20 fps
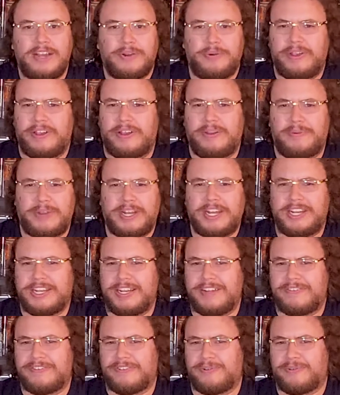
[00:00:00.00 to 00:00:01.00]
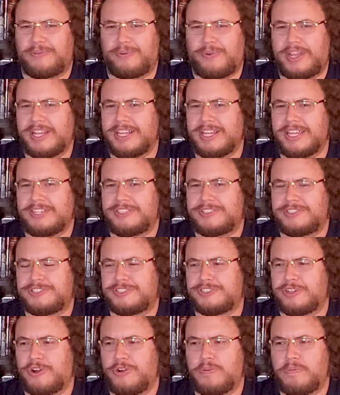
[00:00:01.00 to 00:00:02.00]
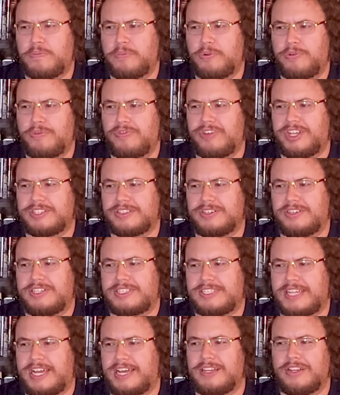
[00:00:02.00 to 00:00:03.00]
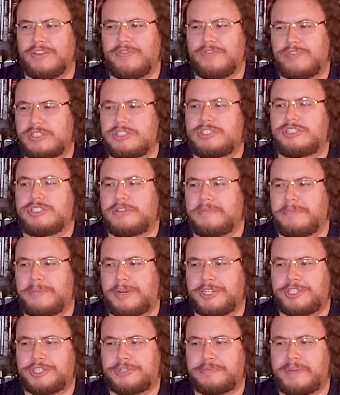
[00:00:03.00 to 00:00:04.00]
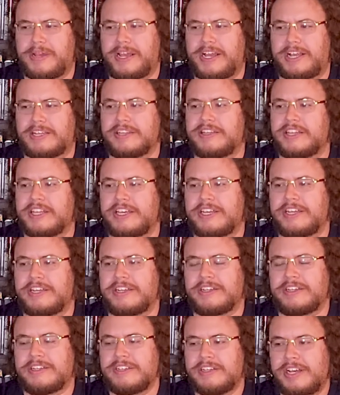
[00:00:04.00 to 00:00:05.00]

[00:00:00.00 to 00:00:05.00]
We didn't even really show movies on television much back then.